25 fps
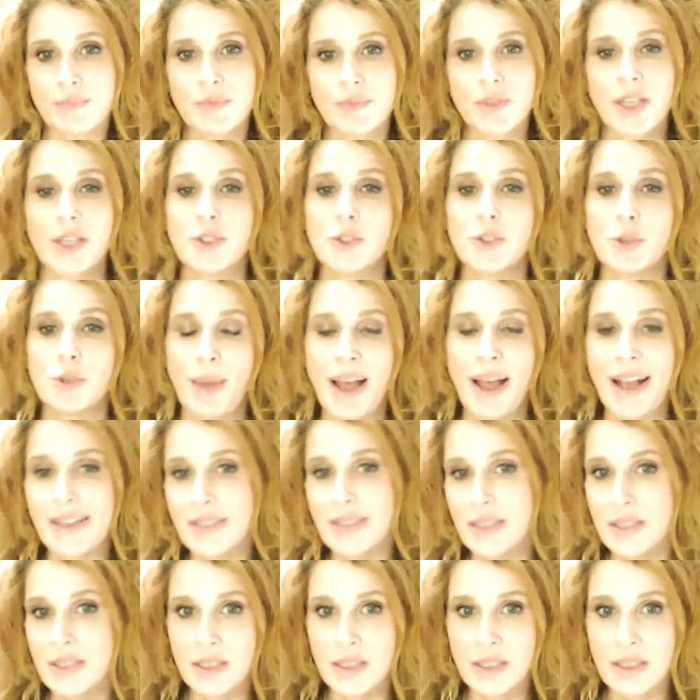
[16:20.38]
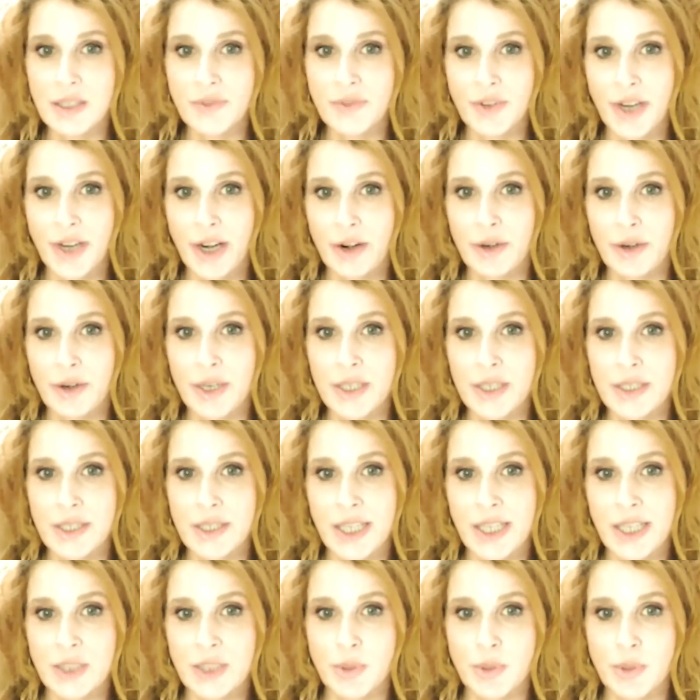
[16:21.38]
say, two passes in different areas, and
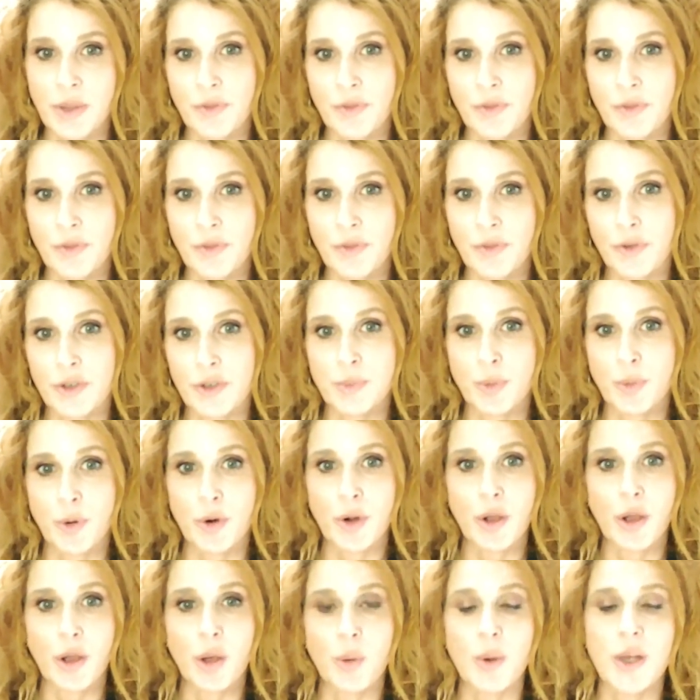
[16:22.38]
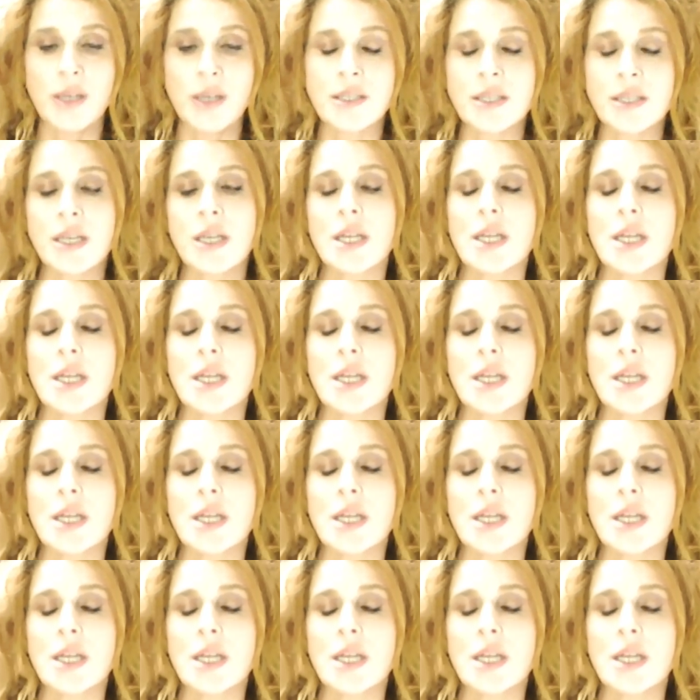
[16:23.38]
that's what the first protocol was.